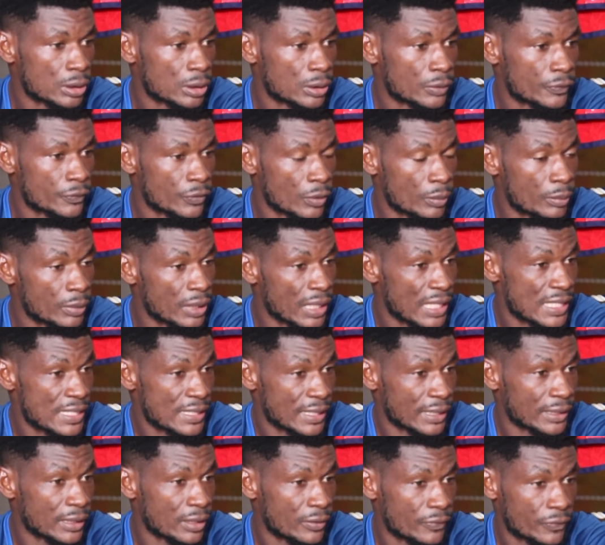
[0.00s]
from there I
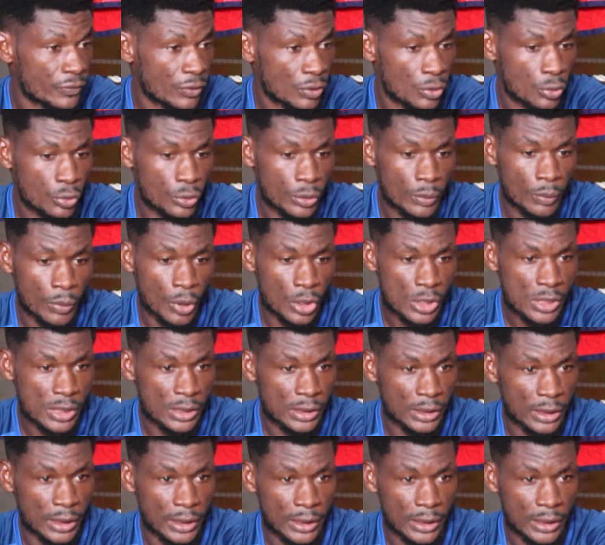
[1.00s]
started following boxing.